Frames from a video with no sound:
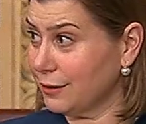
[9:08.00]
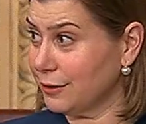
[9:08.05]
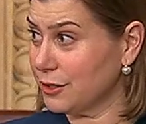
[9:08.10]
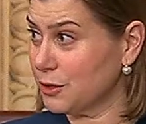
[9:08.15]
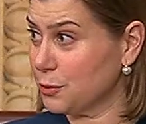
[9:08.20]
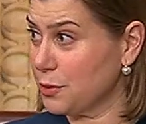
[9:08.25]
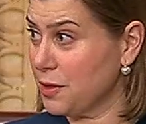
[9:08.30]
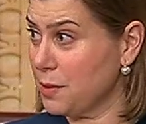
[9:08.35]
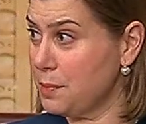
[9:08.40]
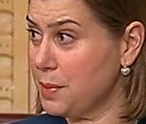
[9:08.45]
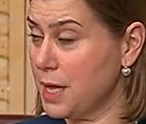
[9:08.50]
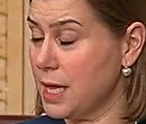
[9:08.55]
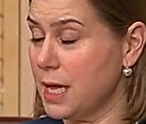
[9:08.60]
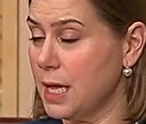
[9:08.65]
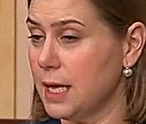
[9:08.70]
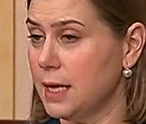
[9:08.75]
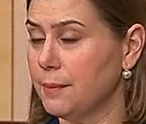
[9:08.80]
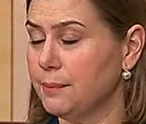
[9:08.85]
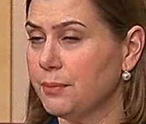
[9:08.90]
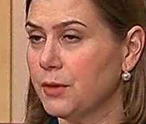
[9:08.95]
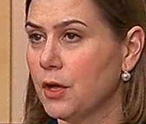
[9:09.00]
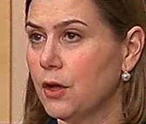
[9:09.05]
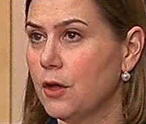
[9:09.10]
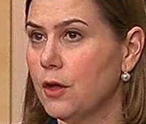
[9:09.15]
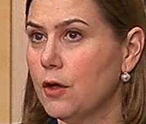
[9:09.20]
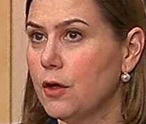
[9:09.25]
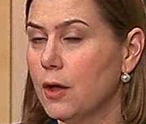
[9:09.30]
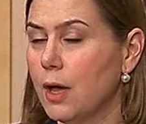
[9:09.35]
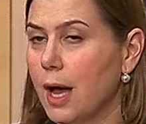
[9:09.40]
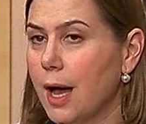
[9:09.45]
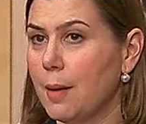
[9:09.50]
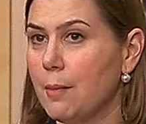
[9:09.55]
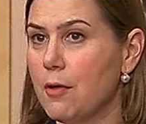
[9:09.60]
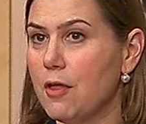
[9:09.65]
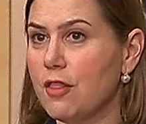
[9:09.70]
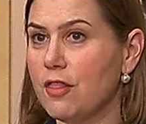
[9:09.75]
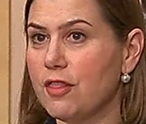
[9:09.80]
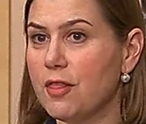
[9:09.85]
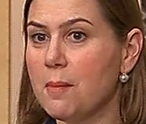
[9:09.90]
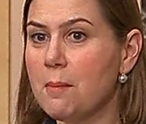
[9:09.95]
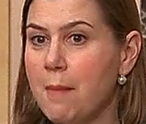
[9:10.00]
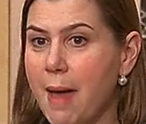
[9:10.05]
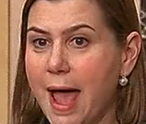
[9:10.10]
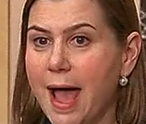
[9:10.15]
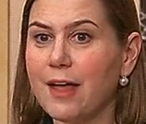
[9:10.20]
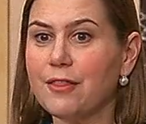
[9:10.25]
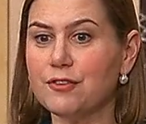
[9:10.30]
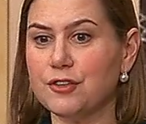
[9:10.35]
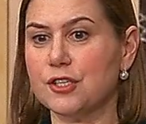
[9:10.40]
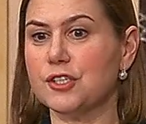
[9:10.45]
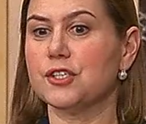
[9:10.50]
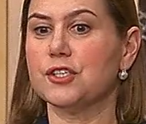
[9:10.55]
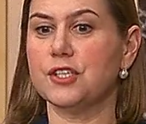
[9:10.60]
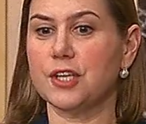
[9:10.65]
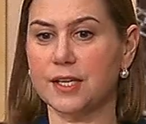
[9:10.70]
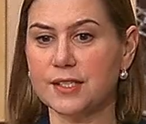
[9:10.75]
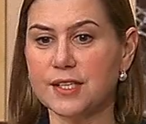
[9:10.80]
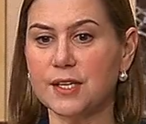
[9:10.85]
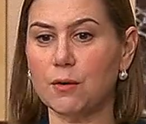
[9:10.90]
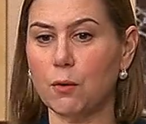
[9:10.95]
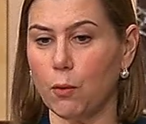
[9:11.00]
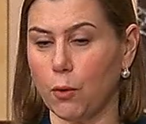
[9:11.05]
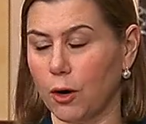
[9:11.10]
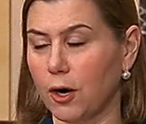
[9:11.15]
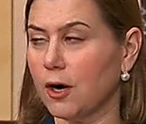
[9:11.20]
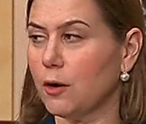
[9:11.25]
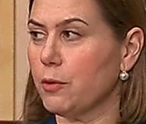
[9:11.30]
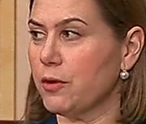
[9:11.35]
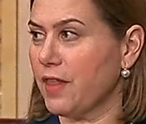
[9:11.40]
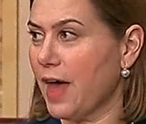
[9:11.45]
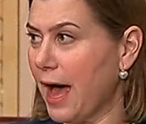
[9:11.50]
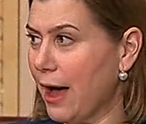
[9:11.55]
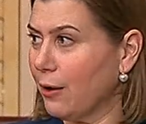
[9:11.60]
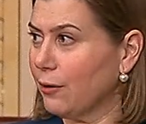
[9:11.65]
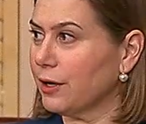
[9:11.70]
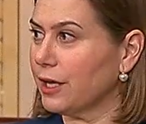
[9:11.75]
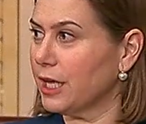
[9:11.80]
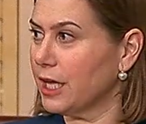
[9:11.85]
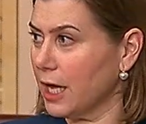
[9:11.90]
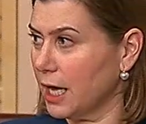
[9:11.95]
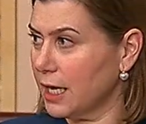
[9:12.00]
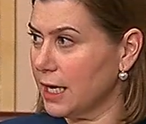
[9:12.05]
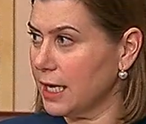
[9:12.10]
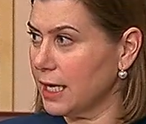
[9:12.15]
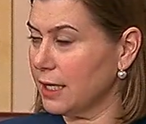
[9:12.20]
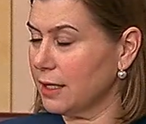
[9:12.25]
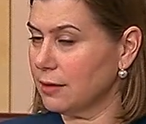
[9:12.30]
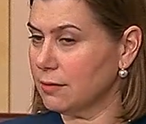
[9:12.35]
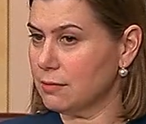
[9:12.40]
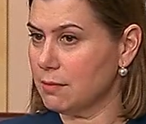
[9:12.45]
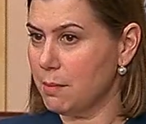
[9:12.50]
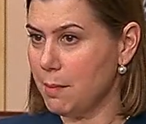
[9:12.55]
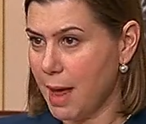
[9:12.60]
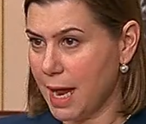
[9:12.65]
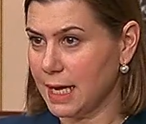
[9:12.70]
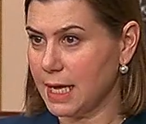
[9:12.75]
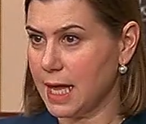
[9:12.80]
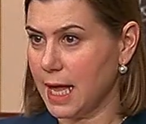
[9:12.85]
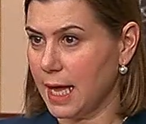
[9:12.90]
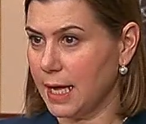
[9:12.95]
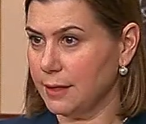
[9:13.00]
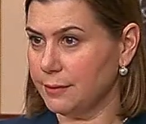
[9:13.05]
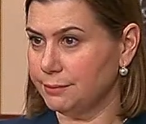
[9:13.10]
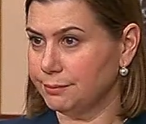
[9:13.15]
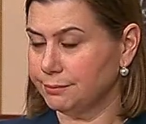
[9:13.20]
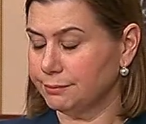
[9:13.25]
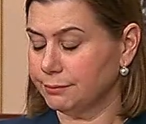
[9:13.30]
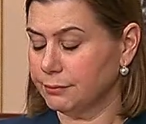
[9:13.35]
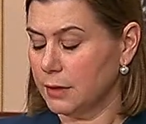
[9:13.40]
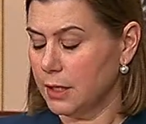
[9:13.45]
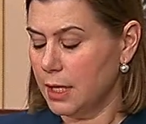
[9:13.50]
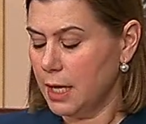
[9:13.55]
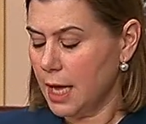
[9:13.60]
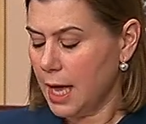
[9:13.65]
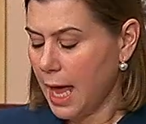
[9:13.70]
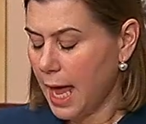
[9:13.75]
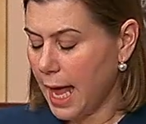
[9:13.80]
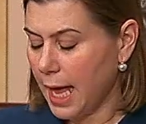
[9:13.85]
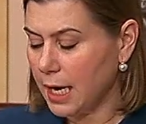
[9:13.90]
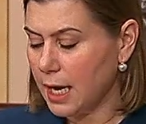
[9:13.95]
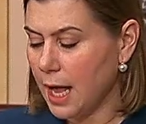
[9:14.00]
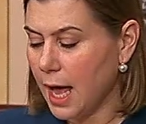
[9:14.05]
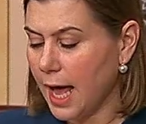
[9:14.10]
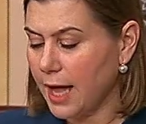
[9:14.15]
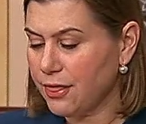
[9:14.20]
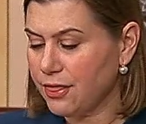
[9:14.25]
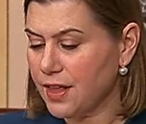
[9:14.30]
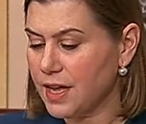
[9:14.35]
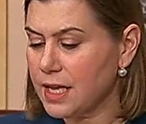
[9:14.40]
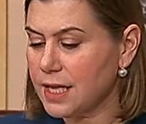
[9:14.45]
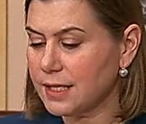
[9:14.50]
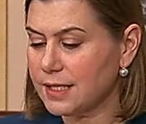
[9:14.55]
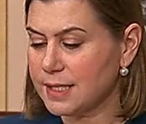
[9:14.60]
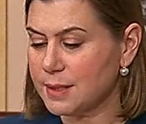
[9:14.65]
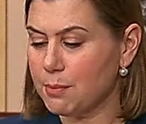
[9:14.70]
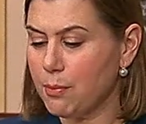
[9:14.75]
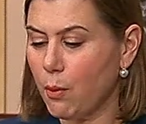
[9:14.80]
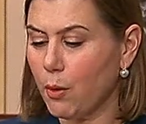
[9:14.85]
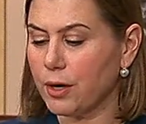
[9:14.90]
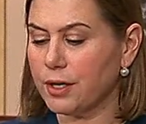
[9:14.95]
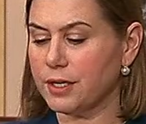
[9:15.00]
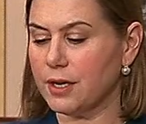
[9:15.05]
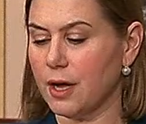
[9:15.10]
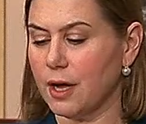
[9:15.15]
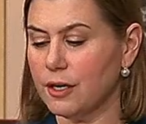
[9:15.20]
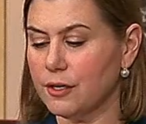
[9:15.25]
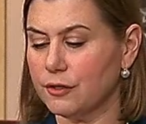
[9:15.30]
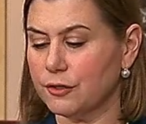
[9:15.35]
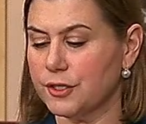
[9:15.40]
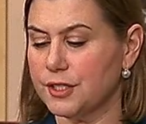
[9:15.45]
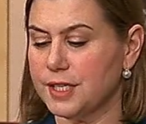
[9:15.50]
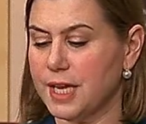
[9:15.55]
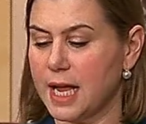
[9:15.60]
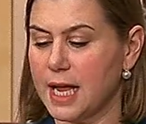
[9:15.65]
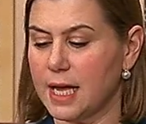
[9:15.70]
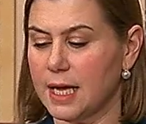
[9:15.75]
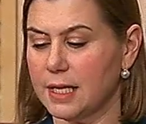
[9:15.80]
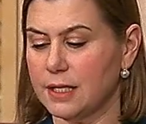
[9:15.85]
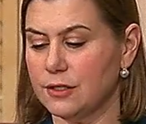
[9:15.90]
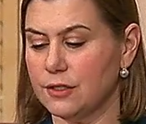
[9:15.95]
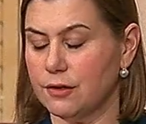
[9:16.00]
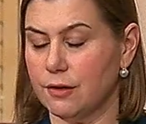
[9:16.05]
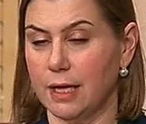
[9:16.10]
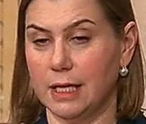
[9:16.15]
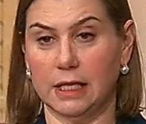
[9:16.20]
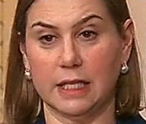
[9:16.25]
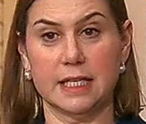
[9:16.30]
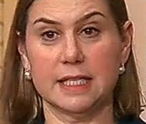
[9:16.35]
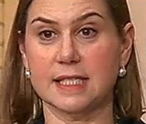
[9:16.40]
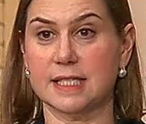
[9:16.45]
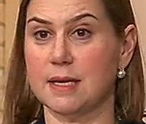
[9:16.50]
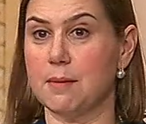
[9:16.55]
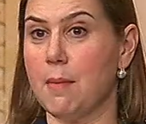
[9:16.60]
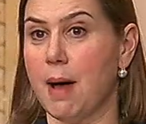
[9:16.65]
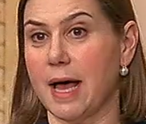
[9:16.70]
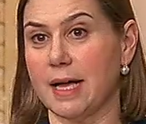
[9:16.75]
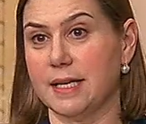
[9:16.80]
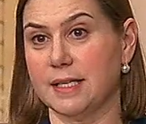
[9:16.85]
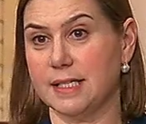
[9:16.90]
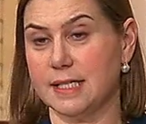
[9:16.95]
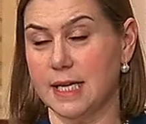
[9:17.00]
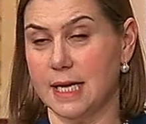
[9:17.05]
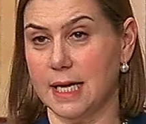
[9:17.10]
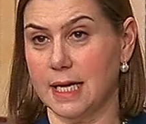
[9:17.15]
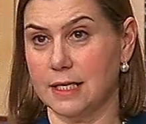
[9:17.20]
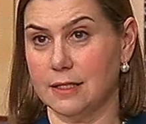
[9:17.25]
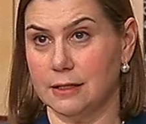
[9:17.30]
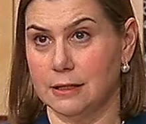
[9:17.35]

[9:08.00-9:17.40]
with a B, the math just doesn't work without gutting Medicaid. And I think it's important to understand, at least in my state,